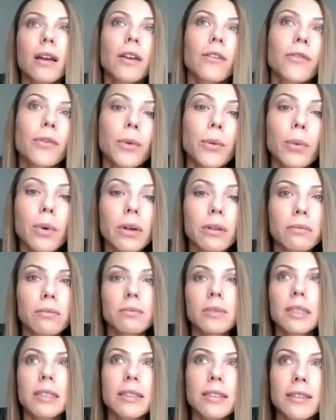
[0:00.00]
if you will,
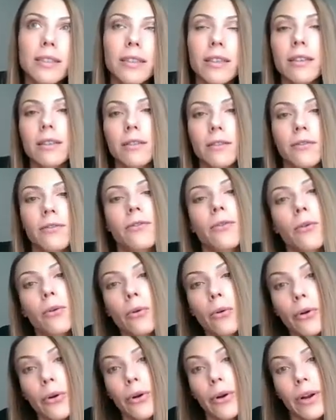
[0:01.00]
distilled
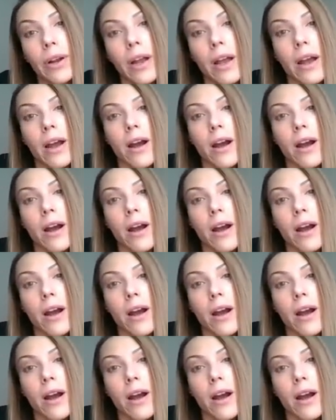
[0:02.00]
four